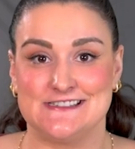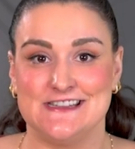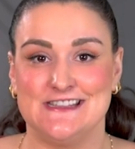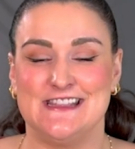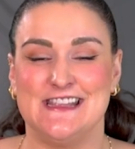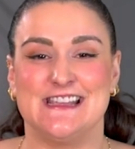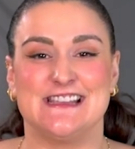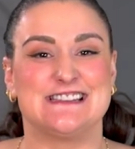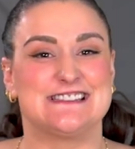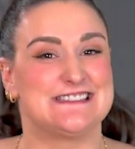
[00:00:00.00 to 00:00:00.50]
see
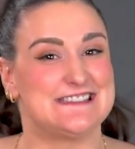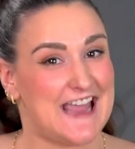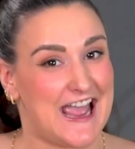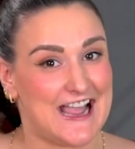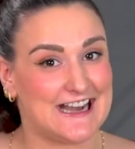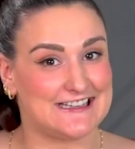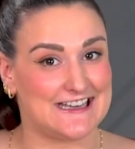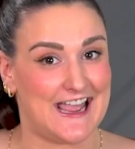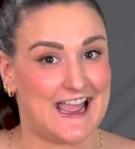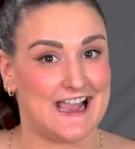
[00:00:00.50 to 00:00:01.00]
the
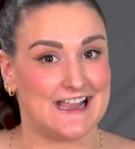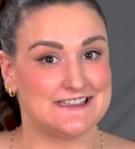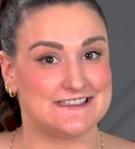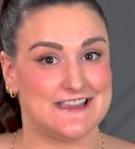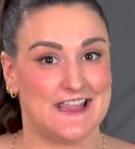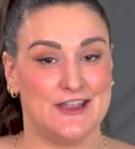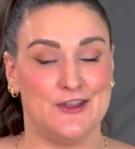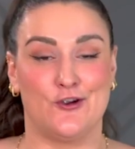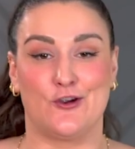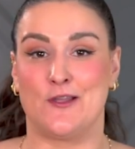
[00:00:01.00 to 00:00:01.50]
exact ads
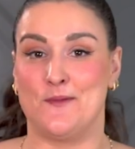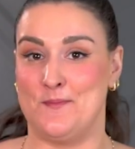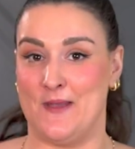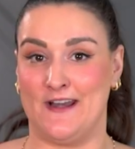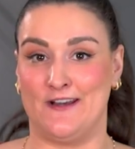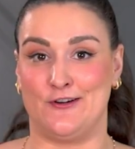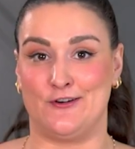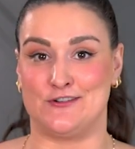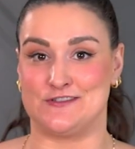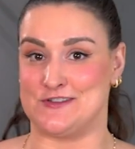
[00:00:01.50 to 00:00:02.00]
that your
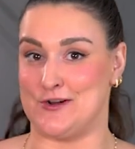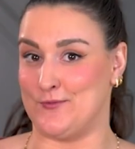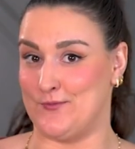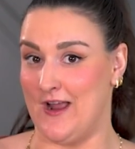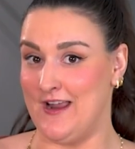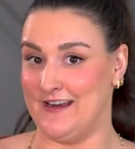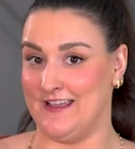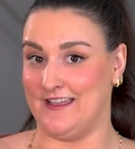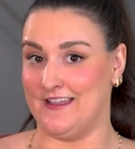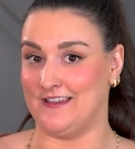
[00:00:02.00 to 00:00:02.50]
competitors are
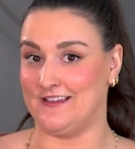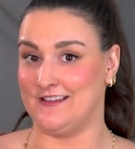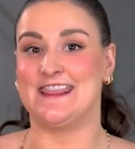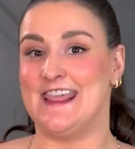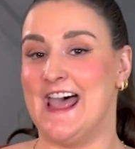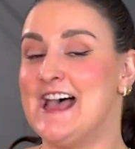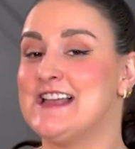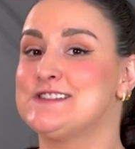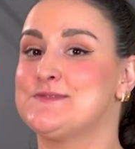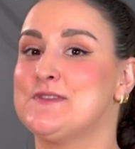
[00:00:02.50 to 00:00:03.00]
running?
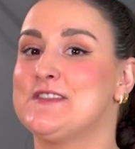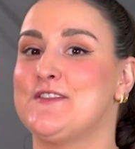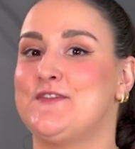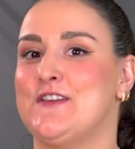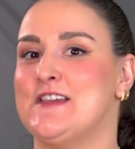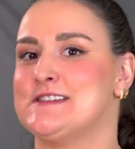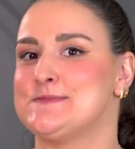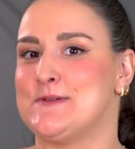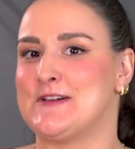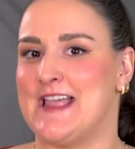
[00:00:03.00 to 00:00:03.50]
That's what the
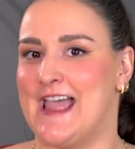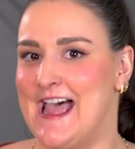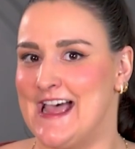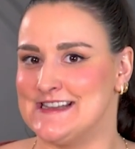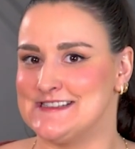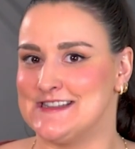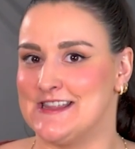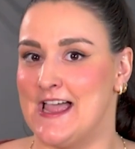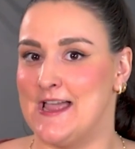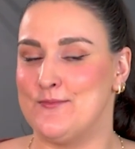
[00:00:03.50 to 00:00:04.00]
Facebook
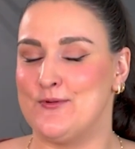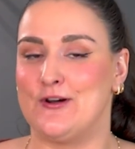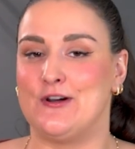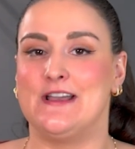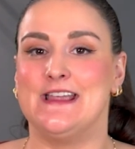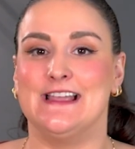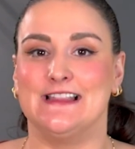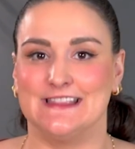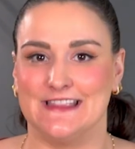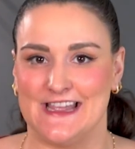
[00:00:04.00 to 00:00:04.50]
Ads
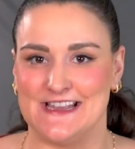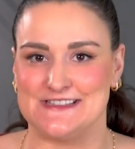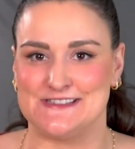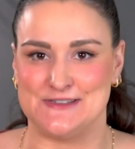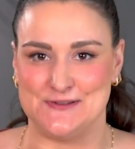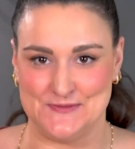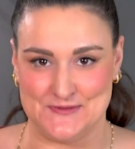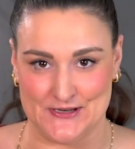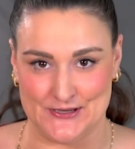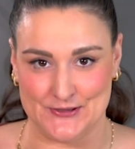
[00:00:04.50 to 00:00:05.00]
Library lets you